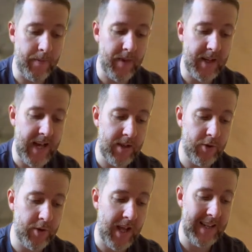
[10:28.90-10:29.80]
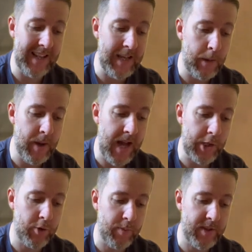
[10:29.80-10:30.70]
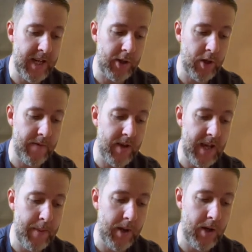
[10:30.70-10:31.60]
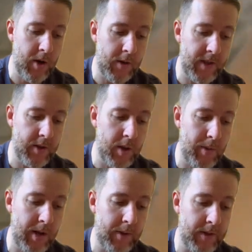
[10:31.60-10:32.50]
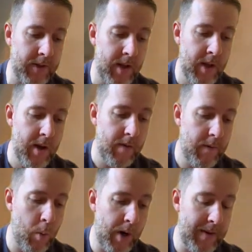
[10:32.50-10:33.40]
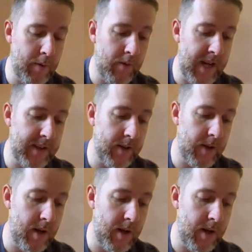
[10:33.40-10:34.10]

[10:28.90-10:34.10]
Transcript: Again, just that little bit extra protection if you're keeping cards in top loaders for whatever reason.